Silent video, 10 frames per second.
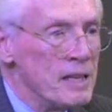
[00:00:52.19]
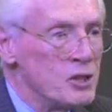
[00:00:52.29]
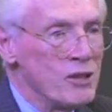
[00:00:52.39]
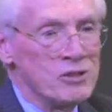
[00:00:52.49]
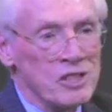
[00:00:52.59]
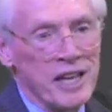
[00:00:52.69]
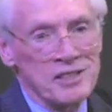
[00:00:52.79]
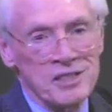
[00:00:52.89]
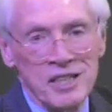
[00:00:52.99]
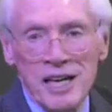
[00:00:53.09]
church
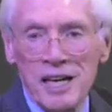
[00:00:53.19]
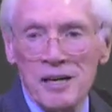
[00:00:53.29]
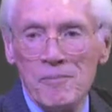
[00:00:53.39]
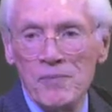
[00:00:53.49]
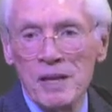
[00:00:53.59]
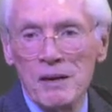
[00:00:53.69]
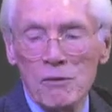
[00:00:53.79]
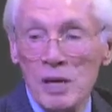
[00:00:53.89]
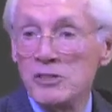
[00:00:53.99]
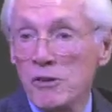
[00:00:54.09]

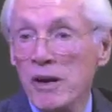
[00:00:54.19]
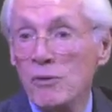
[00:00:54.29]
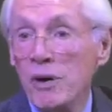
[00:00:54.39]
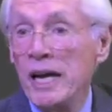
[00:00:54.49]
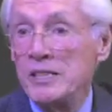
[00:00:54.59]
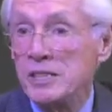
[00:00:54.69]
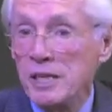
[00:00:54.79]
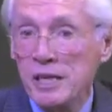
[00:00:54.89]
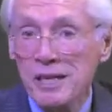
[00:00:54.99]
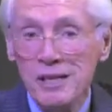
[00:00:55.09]
runs a great
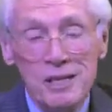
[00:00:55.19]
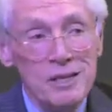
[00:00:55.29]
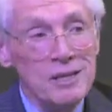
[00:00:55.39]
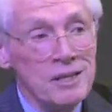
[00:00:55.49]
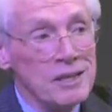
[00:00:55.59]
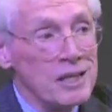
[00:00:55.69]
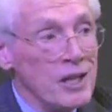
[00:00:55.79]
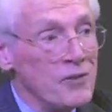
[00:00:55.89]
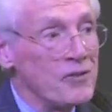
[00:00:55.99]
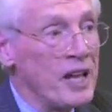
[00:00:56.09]
risk
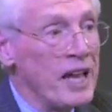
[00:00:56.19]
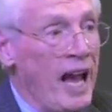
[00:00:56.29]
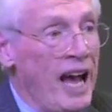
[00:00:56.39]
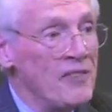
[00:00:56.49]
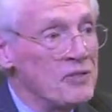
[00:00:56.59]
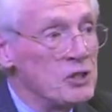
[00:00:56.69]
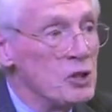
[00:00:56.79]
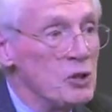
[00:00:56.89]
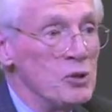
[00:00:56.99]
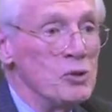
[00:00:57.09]
if they have
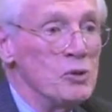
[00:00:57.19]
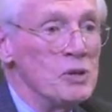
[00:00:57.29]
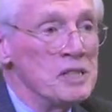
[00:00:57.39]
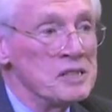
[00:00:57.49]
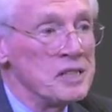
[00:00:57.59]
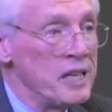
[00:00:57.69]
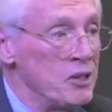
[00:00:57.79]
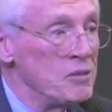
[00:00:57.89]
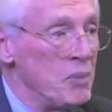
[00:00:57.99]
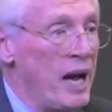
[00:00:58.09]
to say
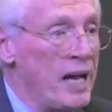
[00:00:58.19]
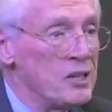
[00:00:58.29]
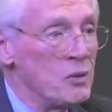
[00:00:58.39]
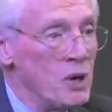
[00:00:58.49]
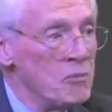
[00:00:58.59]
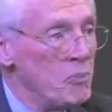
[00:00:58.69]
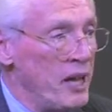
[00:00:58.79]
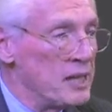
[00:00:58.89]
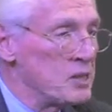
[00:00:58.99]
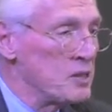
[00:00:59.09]
goodbye to one
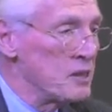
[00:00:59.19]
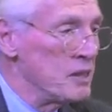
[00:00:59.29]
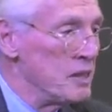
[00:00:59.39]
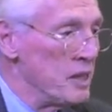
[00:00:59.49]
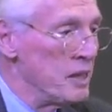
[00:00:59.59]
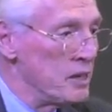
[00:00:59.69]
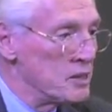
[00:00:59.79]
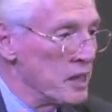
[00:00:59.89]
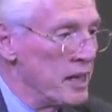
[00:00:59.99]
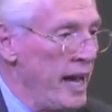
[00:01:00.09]
pastor and then there's
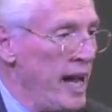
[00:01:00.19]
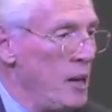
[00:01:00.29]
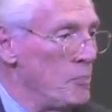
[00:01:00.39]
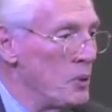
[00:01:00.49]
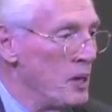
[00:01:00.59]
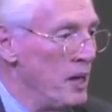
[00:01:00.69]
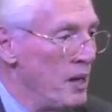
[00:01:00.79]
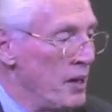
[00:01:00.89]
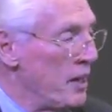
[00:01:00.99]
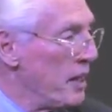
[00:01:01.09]
a gap.
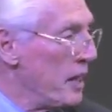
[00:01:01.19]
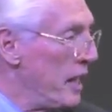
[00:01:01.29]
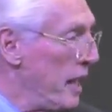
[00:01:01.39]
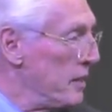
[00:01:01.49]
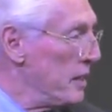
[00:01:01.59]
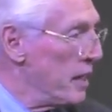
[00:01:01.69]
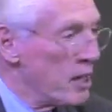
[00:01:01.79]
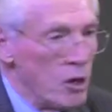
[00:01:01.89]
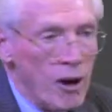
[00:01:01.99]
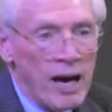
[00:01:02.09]
And then they
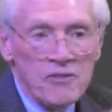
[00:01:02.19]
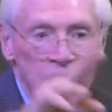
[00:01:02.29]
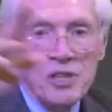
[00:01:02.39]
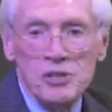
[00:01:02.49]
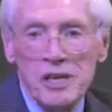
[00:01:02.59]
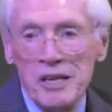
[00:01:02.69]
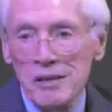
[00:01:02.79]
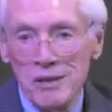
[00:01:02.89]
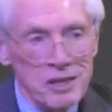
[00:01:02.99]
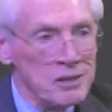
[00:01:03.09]
go out
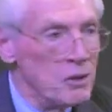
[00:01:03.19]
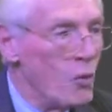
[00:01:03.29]
fishing in the